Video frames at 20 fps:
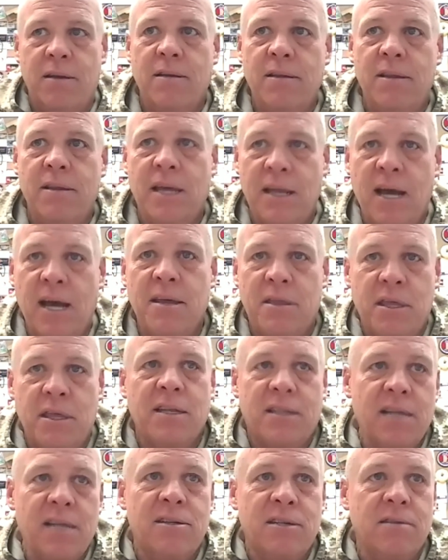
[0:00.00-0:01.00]
then I
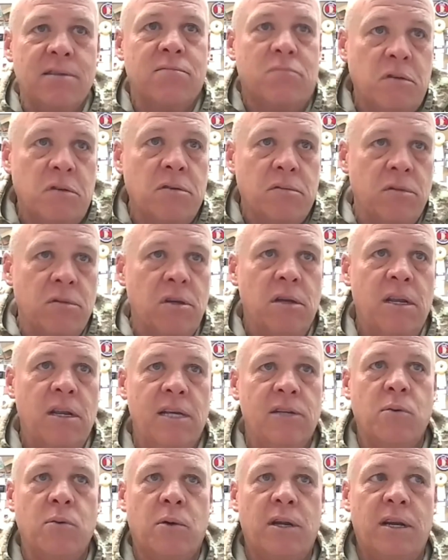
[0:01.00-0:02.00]
think it
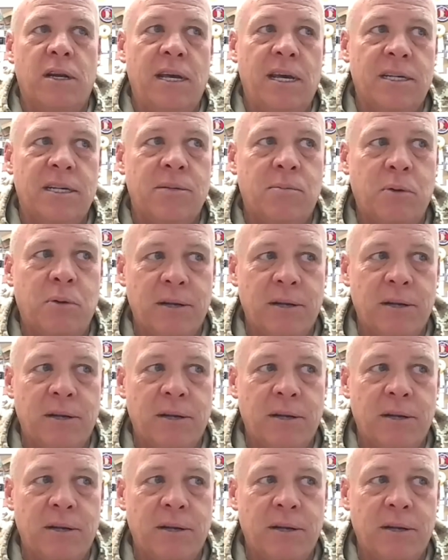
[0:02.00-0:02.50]
is what it is.